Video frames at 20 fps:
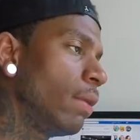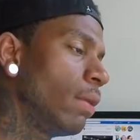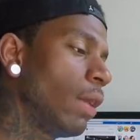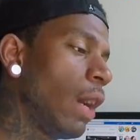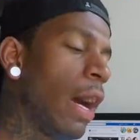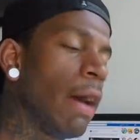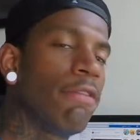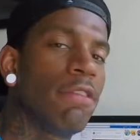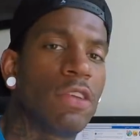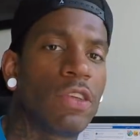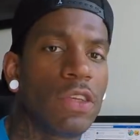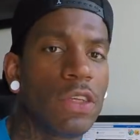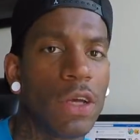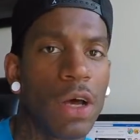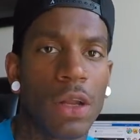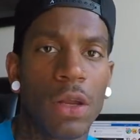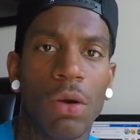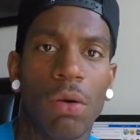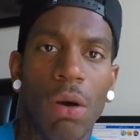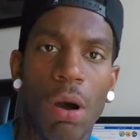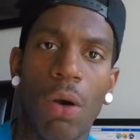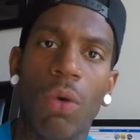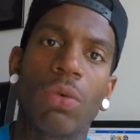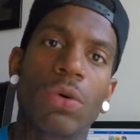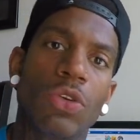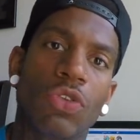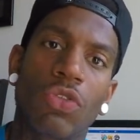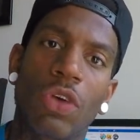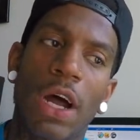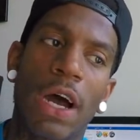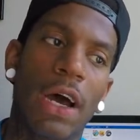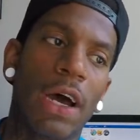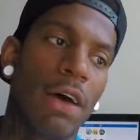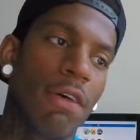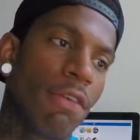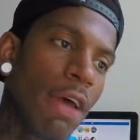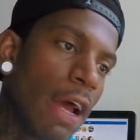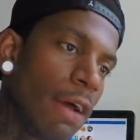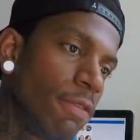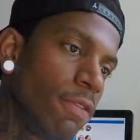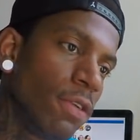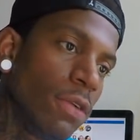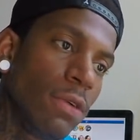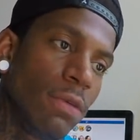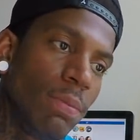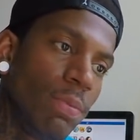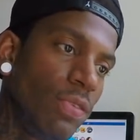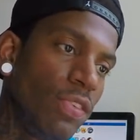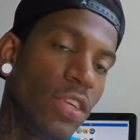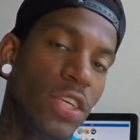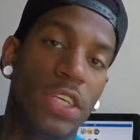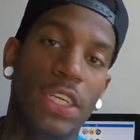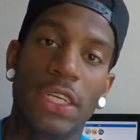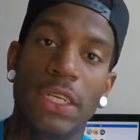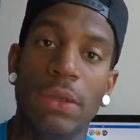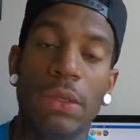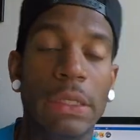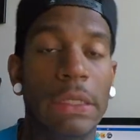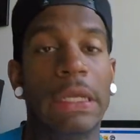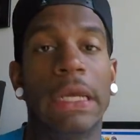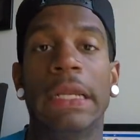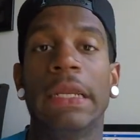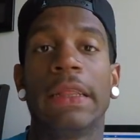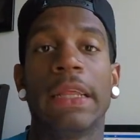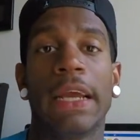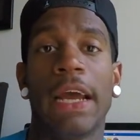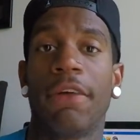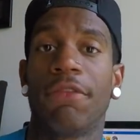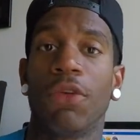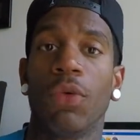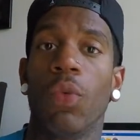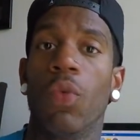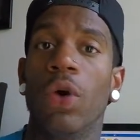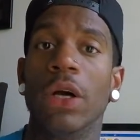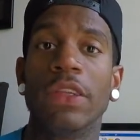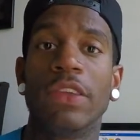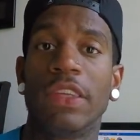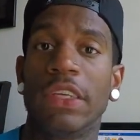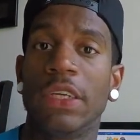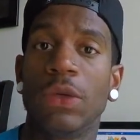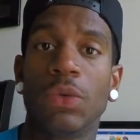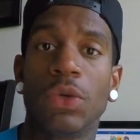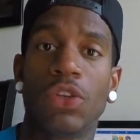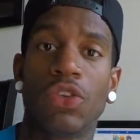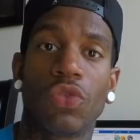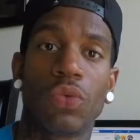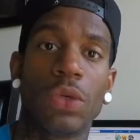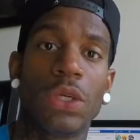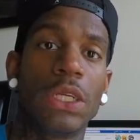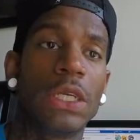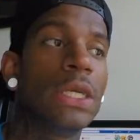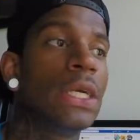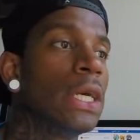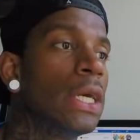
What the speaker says: Obviously, y'all know all-wheel drive after shit. Anything after 110, 120